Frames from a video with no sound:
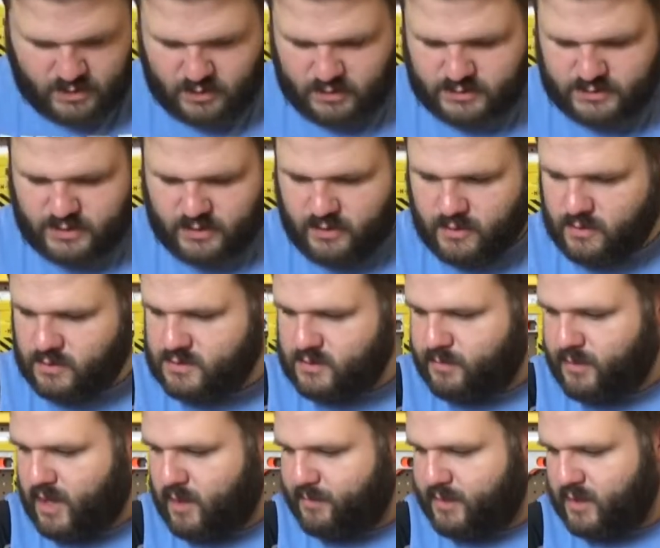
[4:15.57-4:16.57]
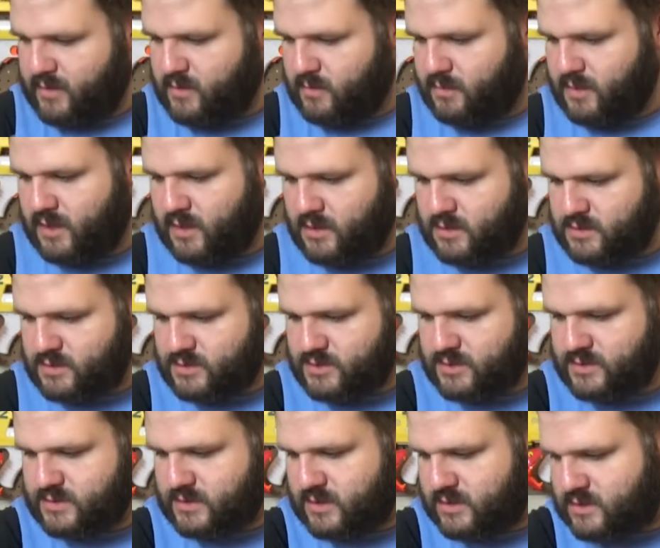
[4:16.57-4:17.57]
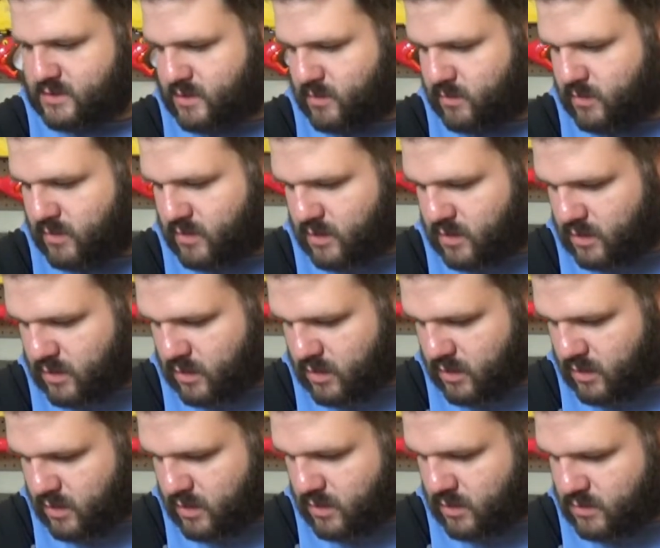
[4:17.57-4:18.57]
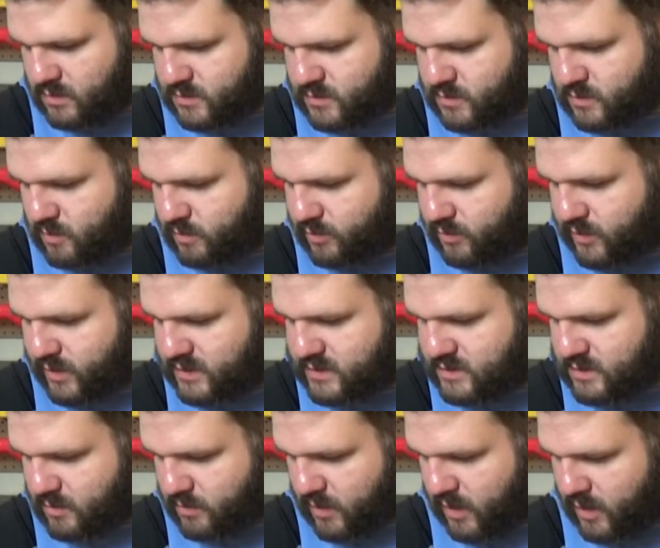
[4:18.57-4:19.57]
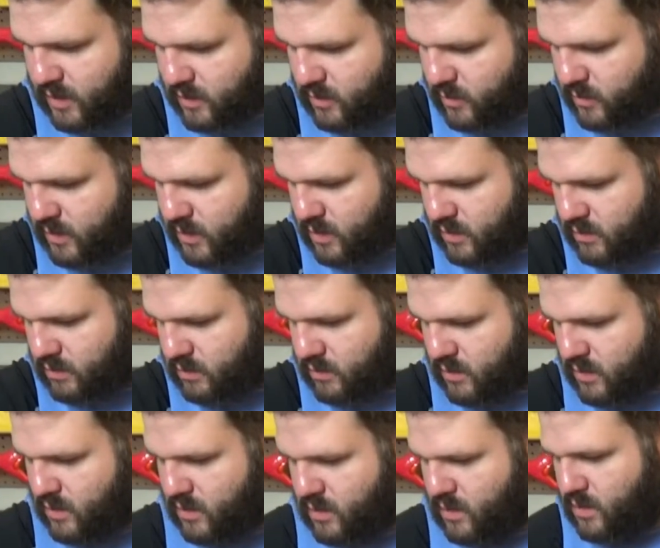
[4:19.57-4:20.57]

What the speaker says: So to pop out the pins, just get something to press them out with.